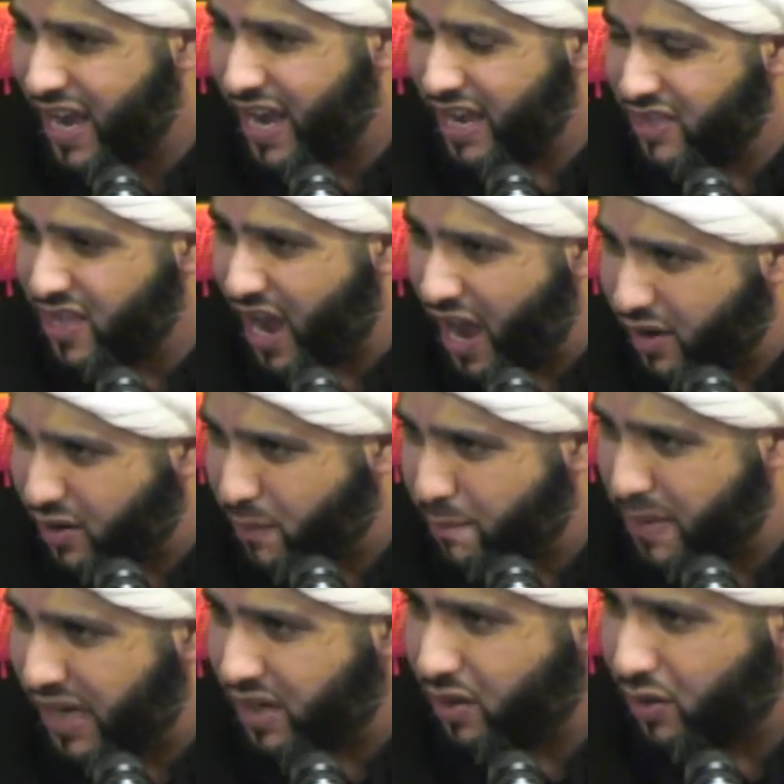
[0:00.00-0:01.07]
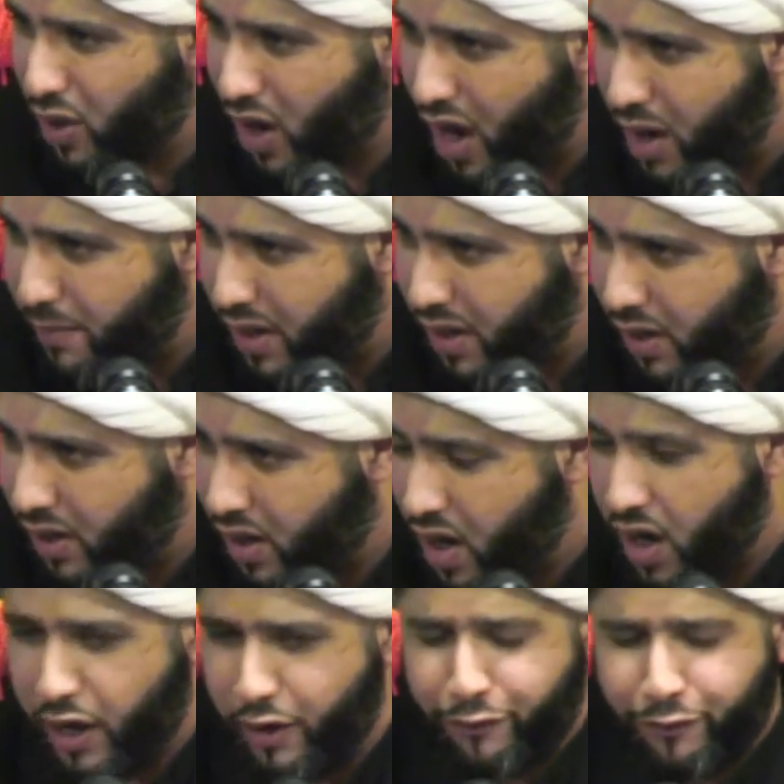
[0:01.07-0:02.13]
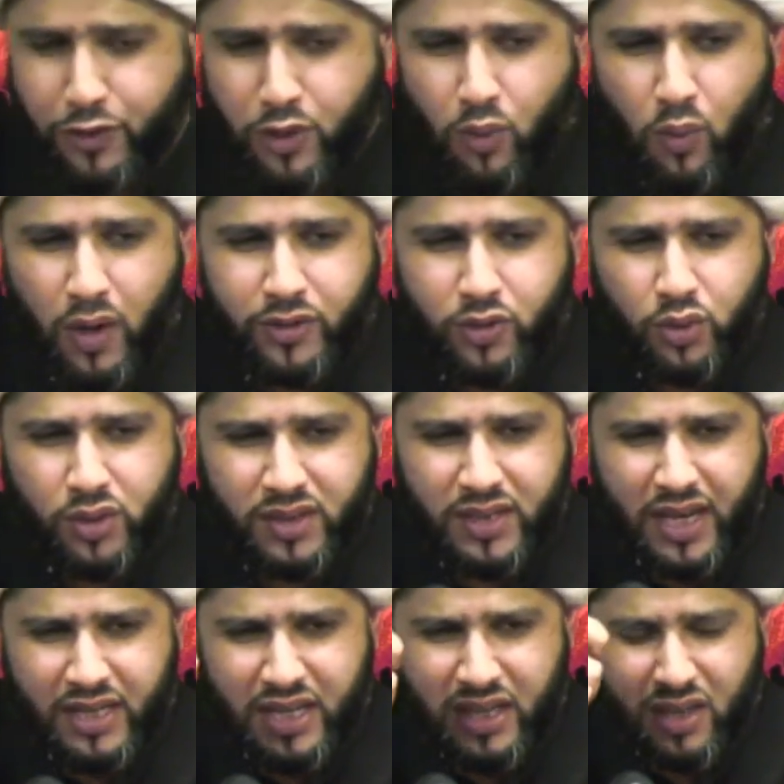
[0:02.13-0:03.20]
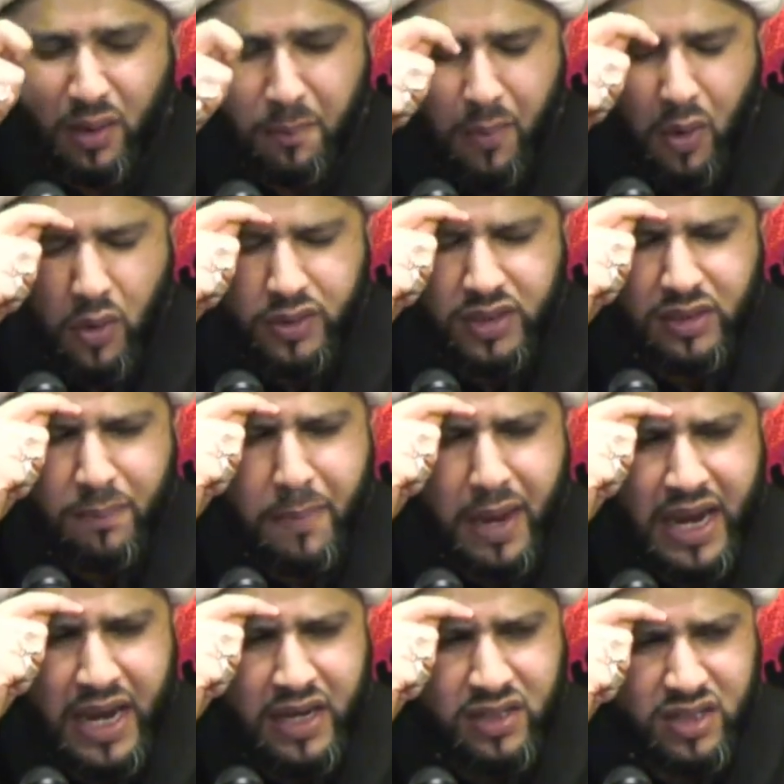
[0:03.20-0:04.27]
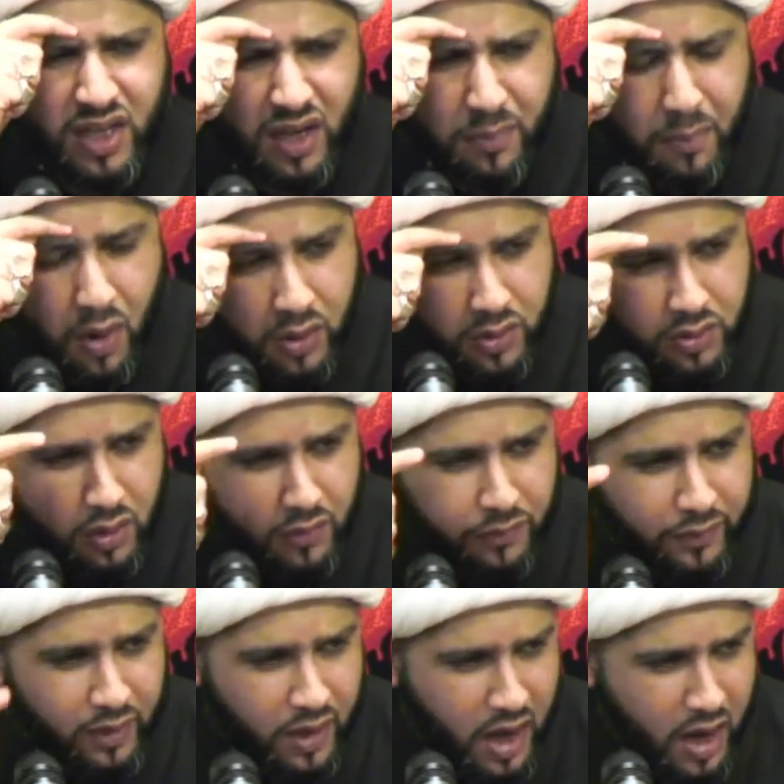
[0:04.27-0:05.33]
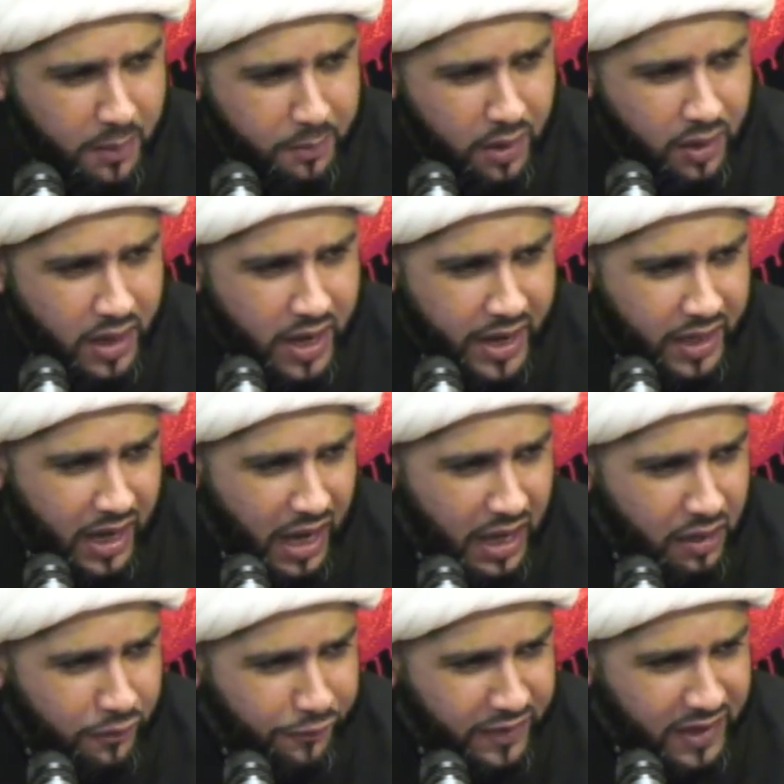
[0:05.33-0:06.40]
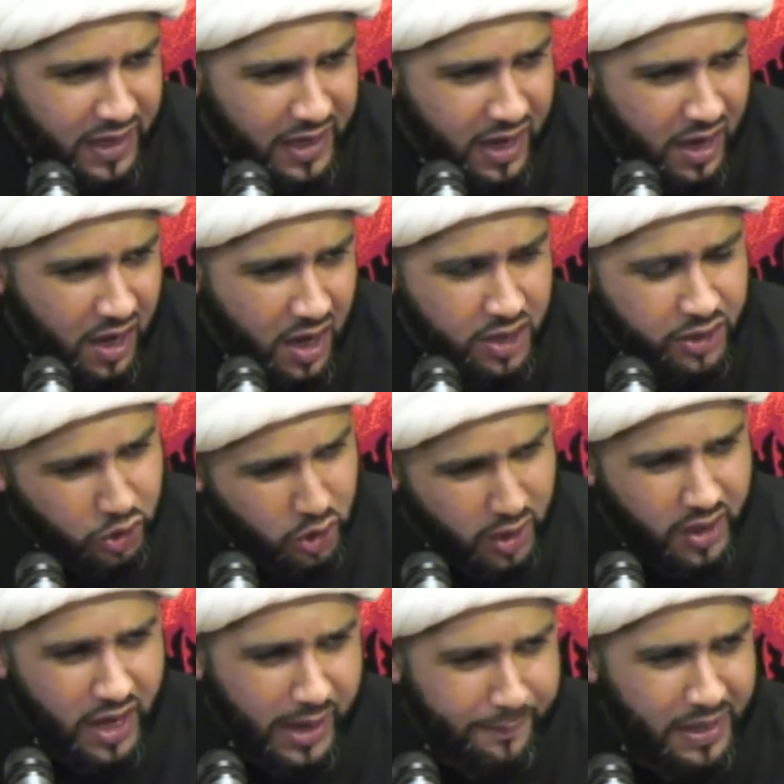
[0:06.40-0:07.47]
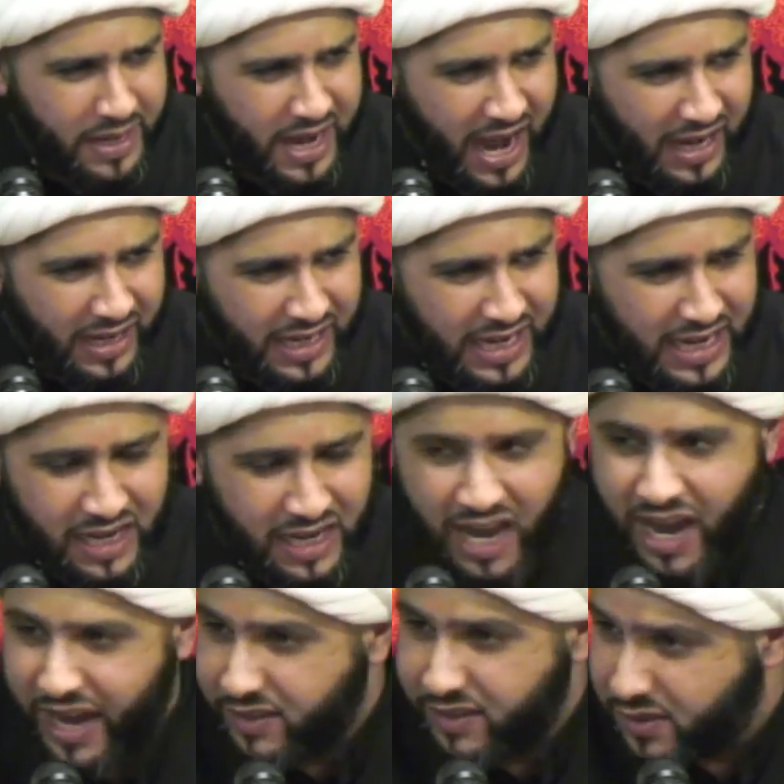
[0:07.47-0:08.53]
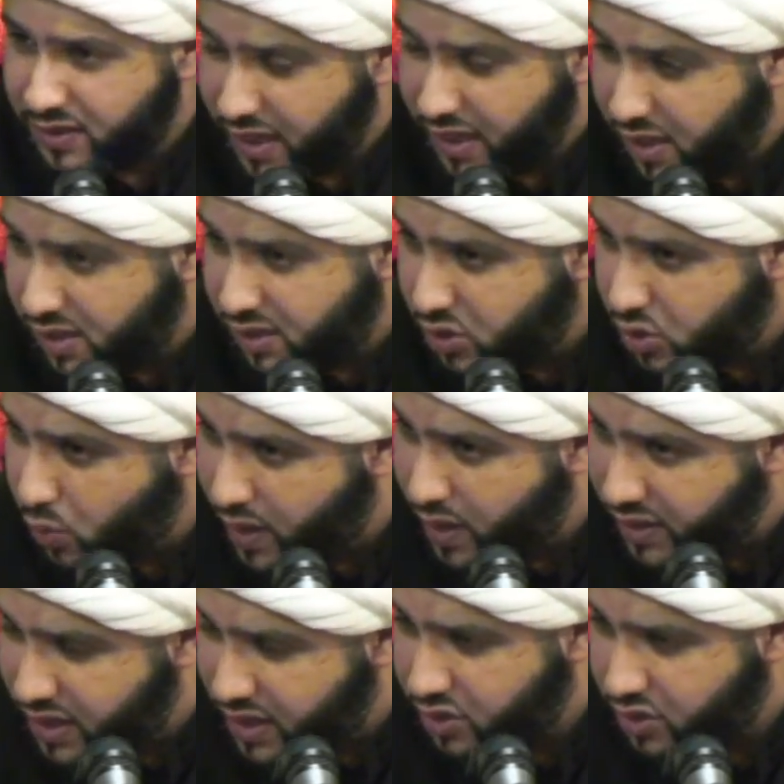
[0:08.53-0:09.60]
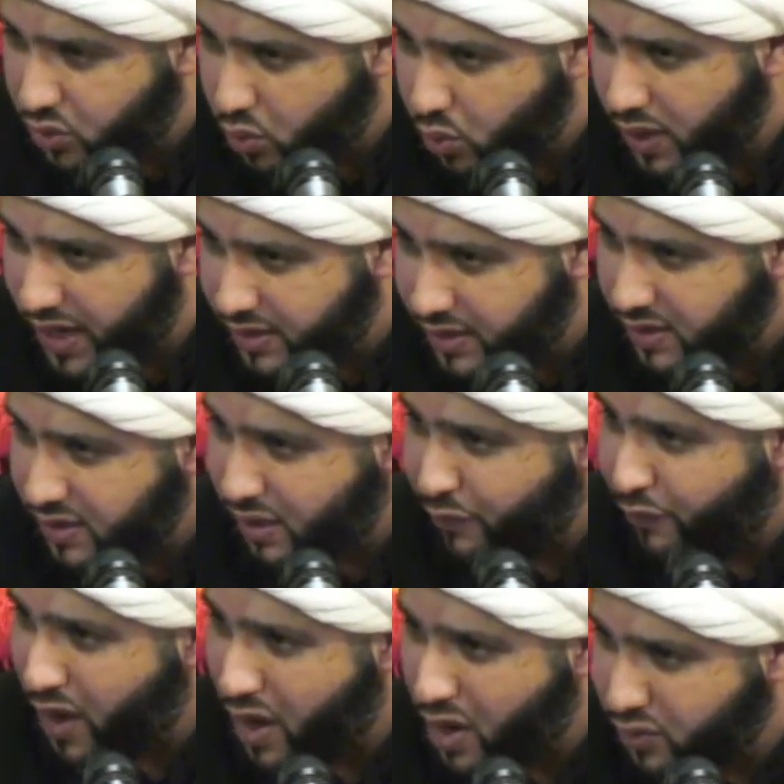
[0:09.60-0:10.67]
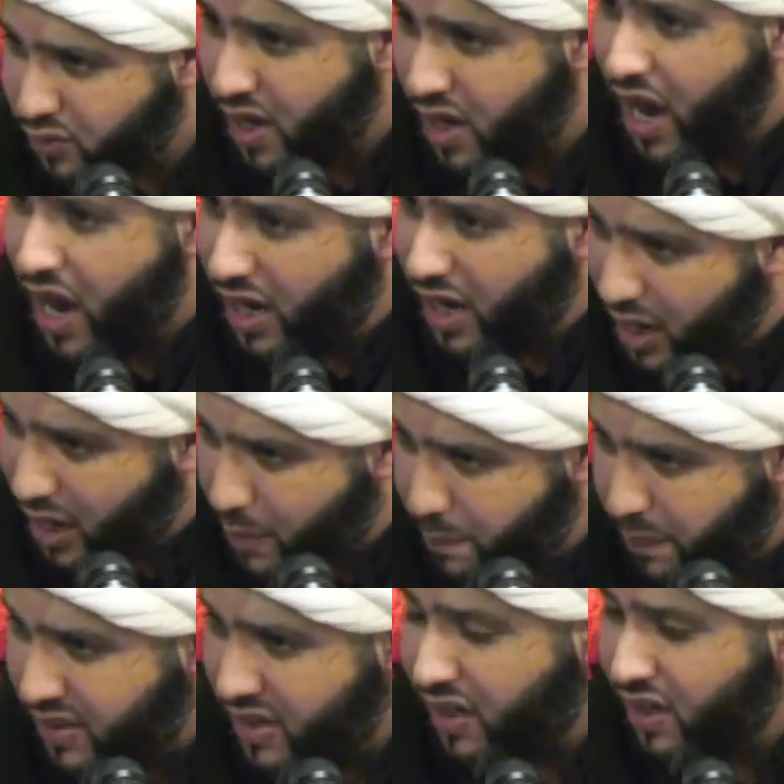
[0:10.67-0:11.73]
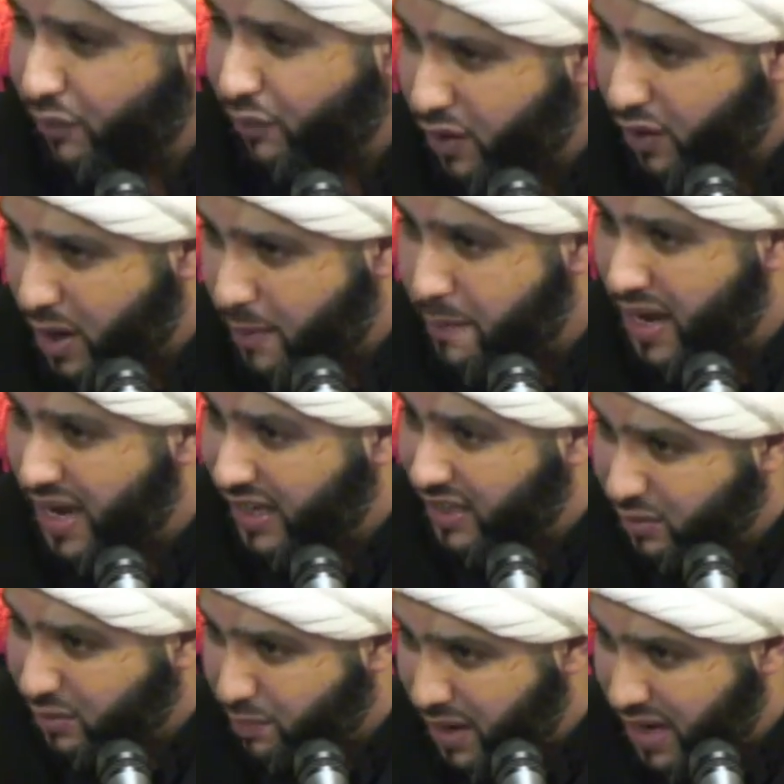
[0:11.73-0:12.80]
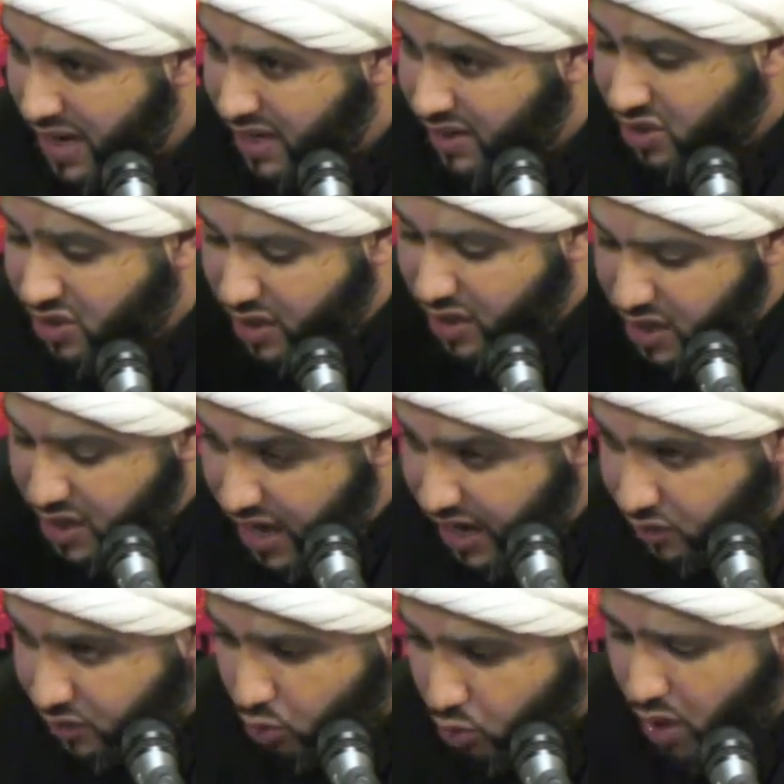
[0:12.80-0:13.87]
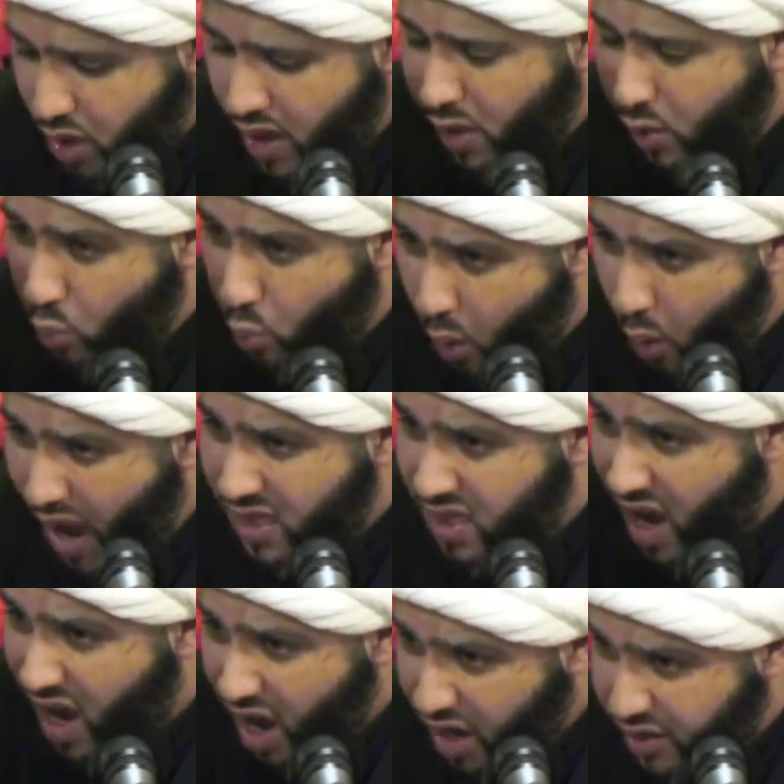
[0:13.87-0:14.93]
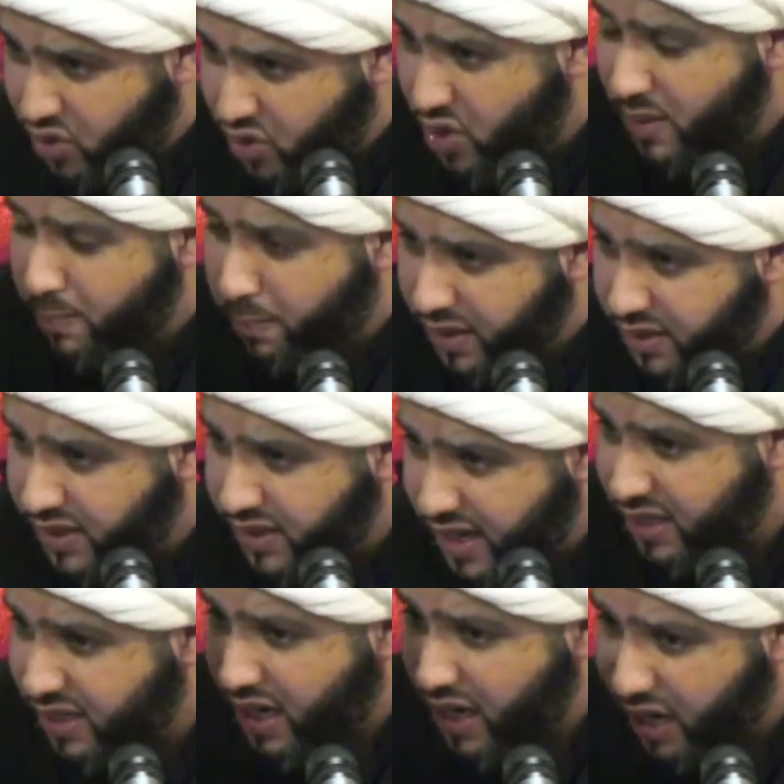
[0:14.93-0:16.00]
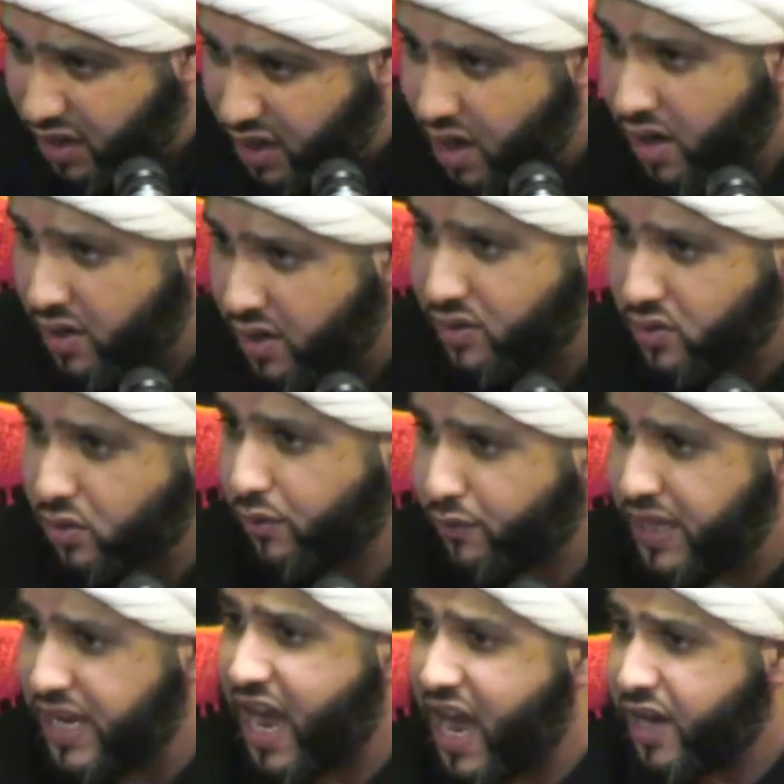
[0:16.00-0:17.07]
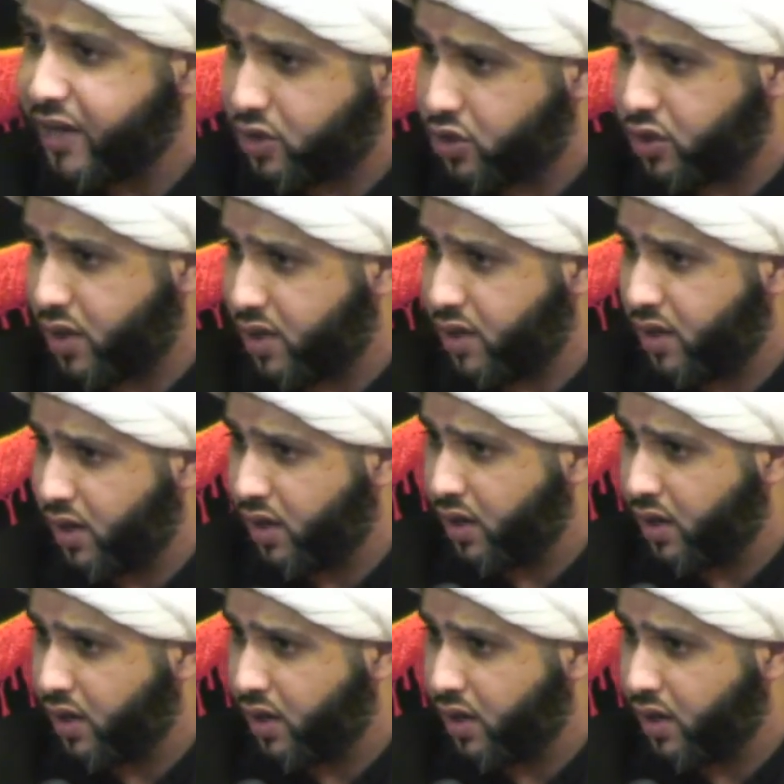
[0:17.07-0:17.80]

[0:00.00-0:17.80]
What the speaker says: In Arabic grammar, if you were to study the most basic books of grammar like Alfiya, Shar ibn Akil, it tells you when these two letters are found accompanying a verb, it means literal 100% occurrence of the action.